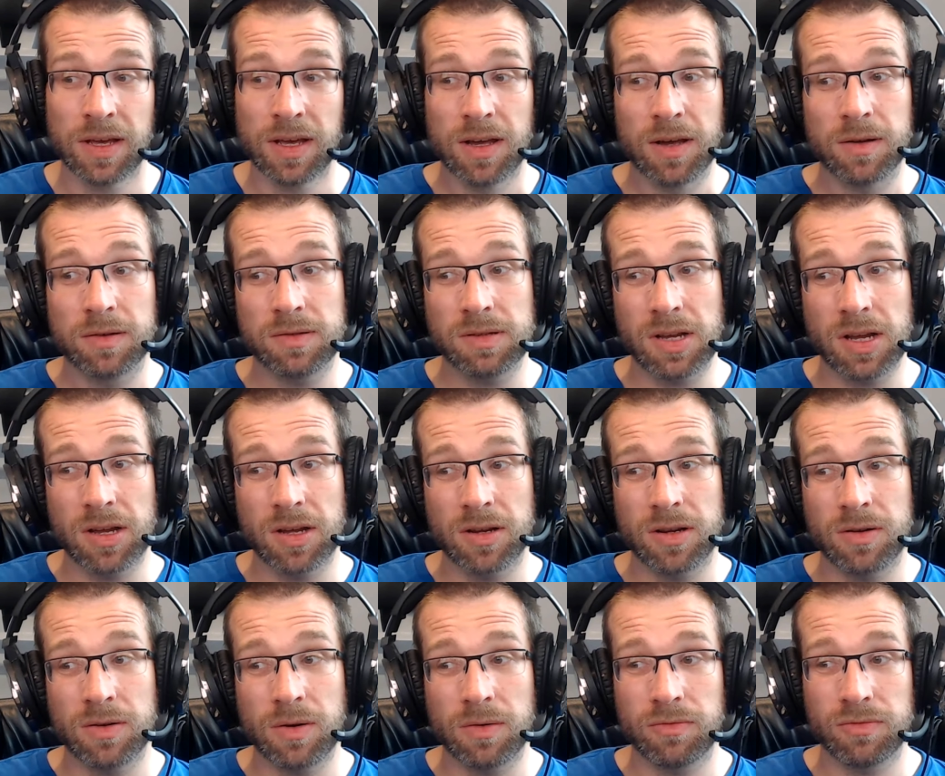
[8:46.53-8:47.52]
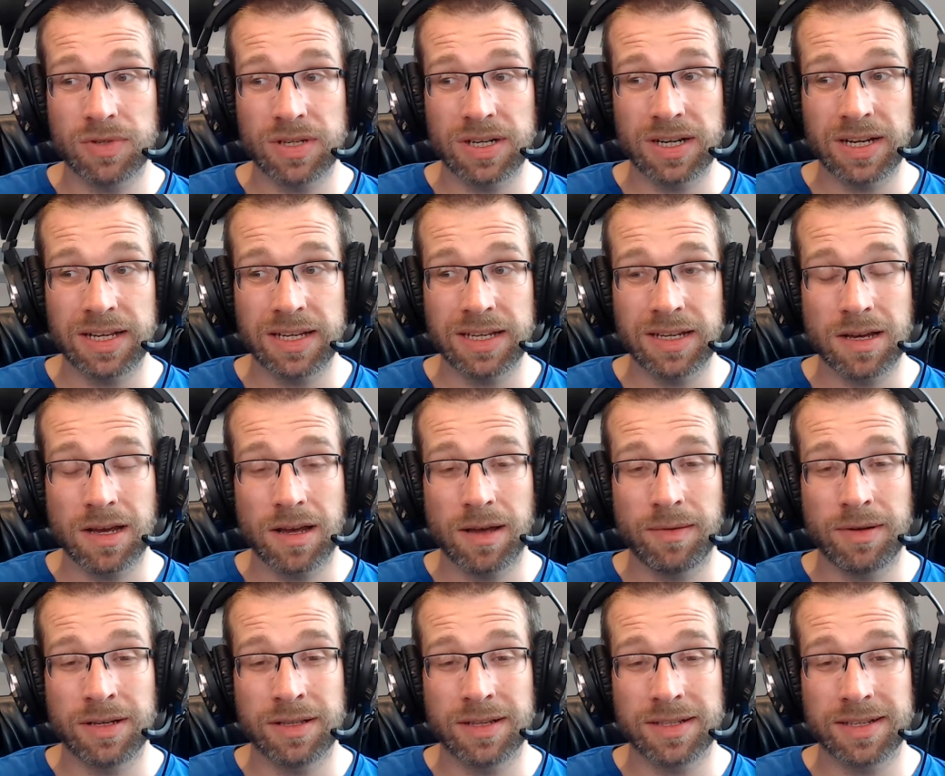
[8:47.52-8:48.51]
So really, I
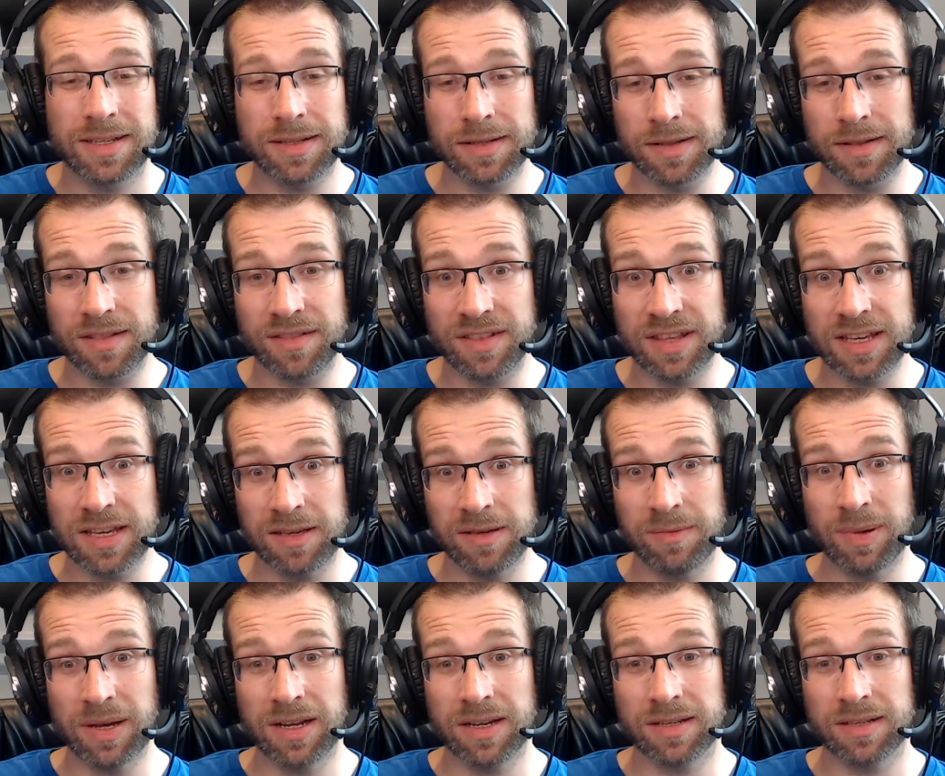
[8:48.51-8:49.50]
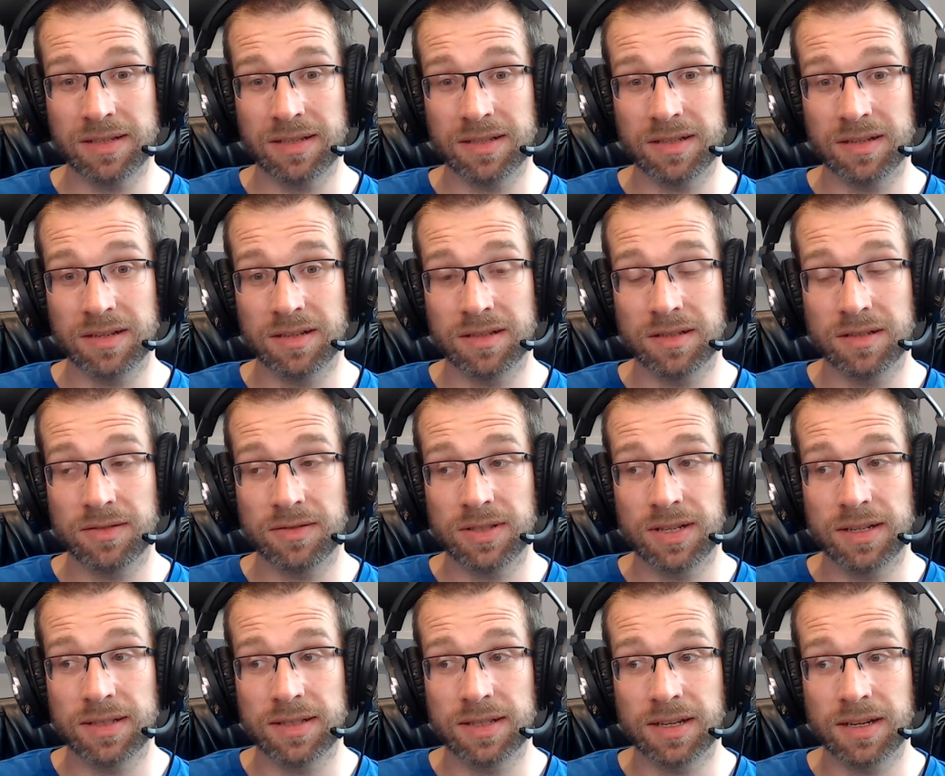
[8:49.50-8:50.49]
mean, this isn't the best Asus
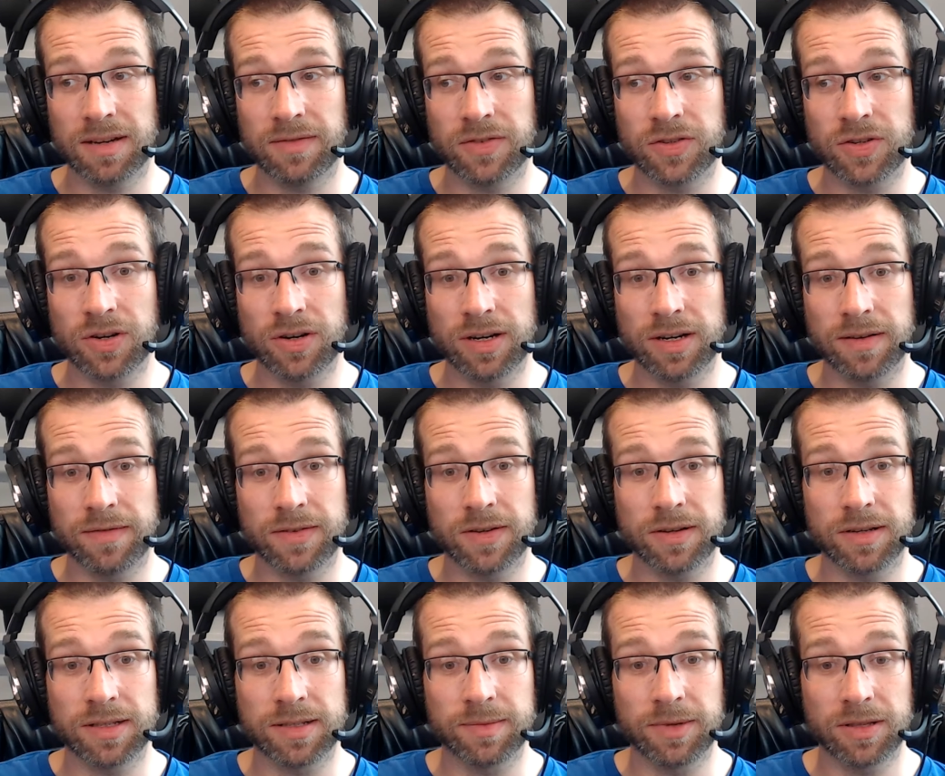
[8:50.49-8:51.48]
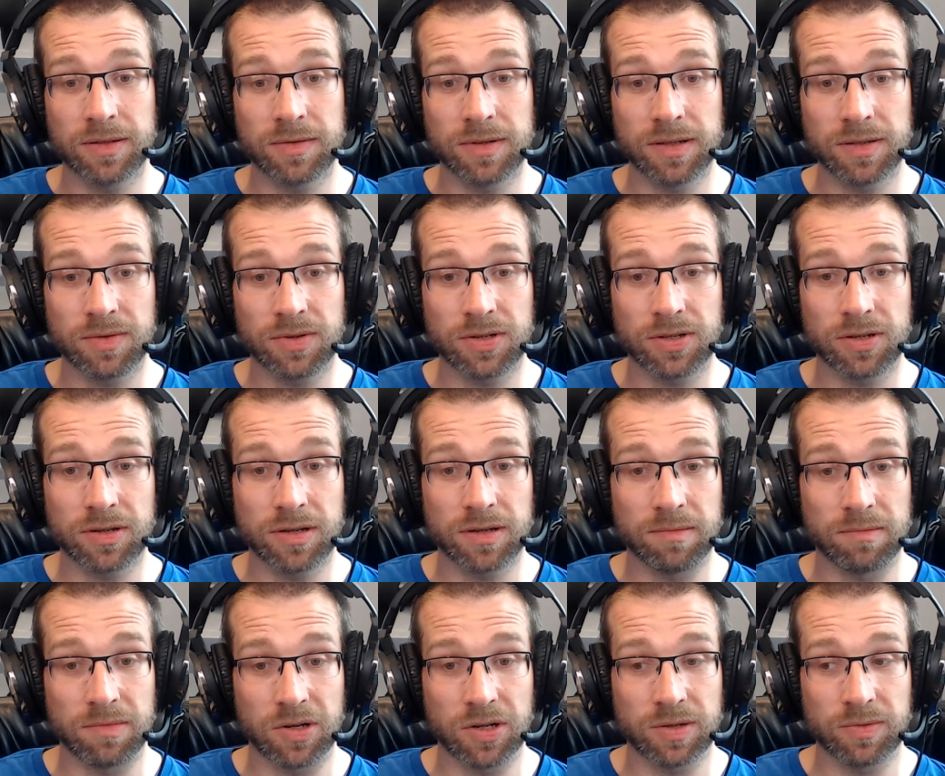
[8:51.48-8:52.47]
headset I've tried. I've tried some other ones which
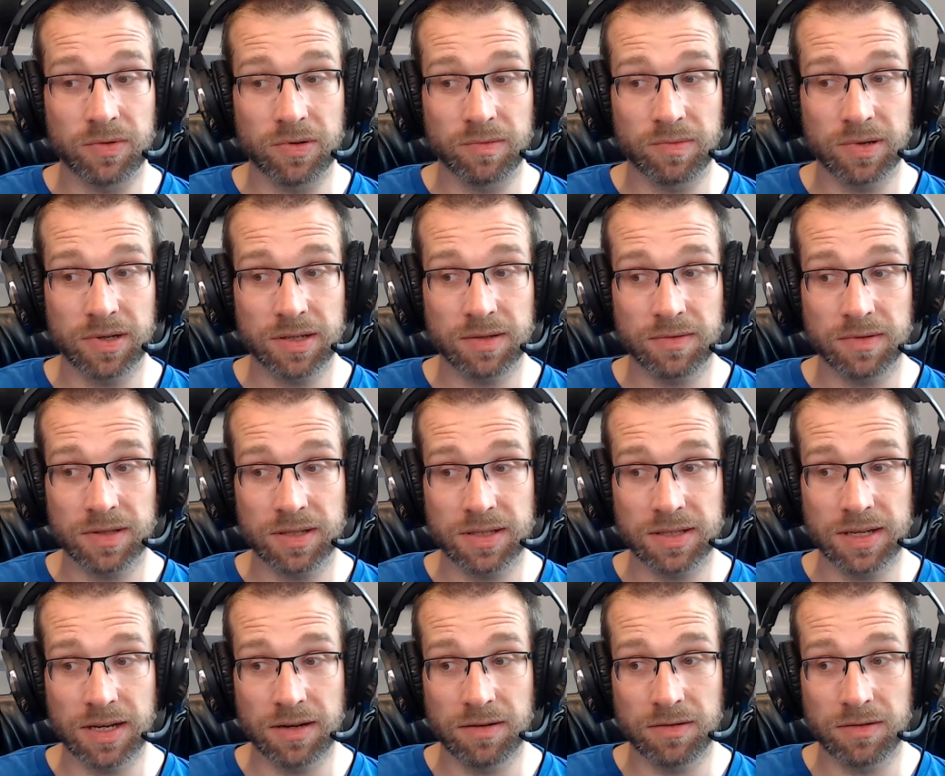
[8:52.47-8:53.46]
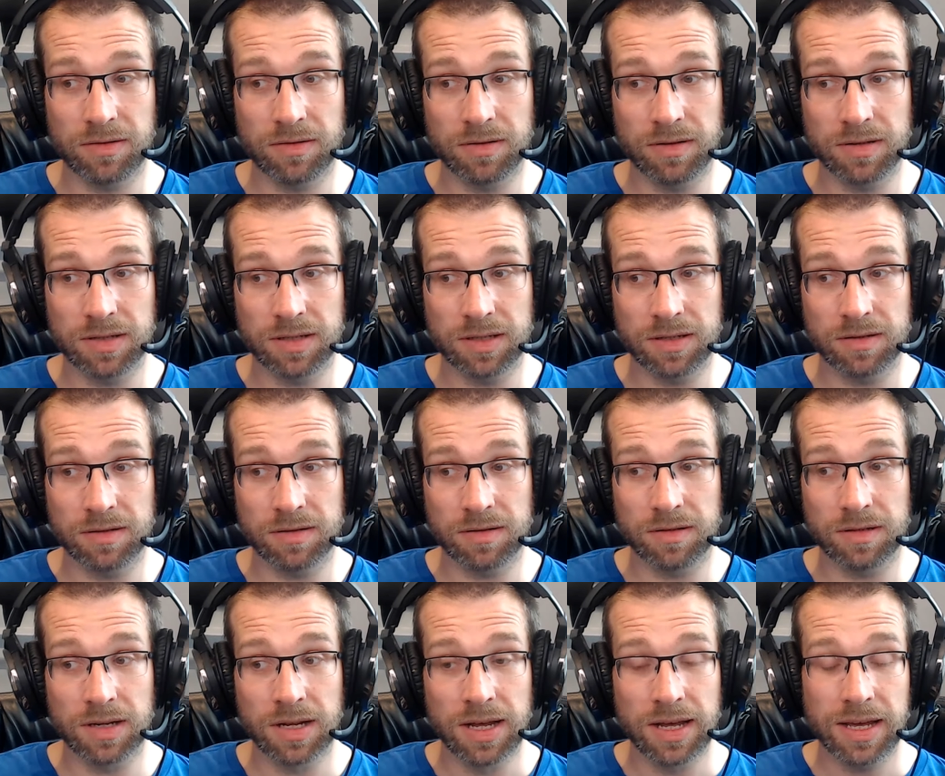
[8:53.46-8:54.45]
I'm much more impressed with the sound quality
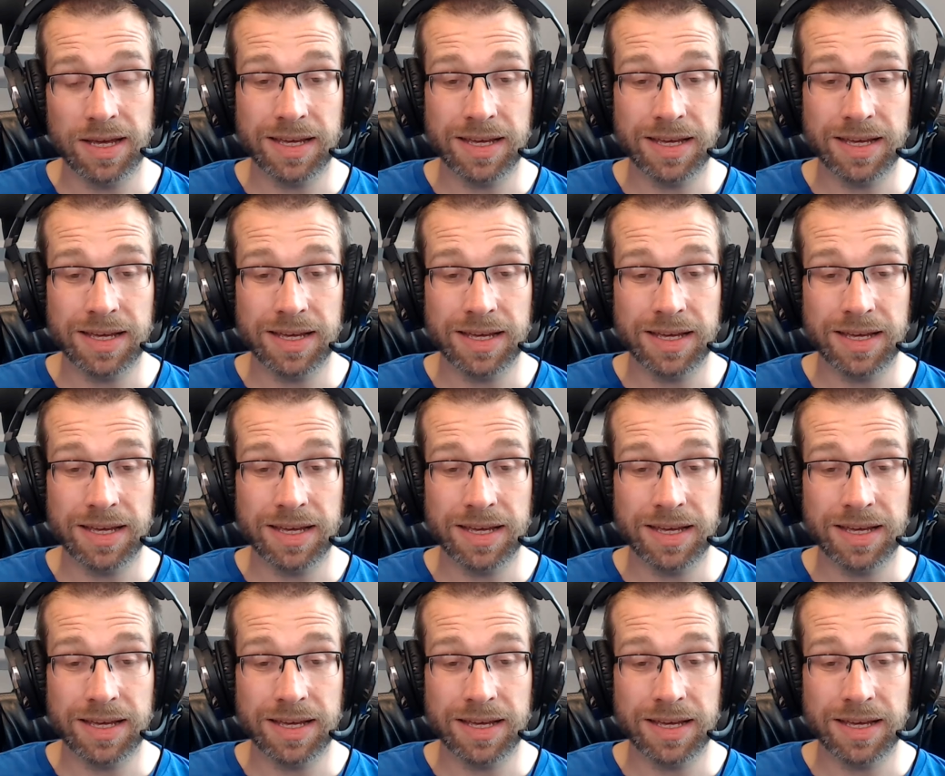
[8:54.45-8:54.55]
on.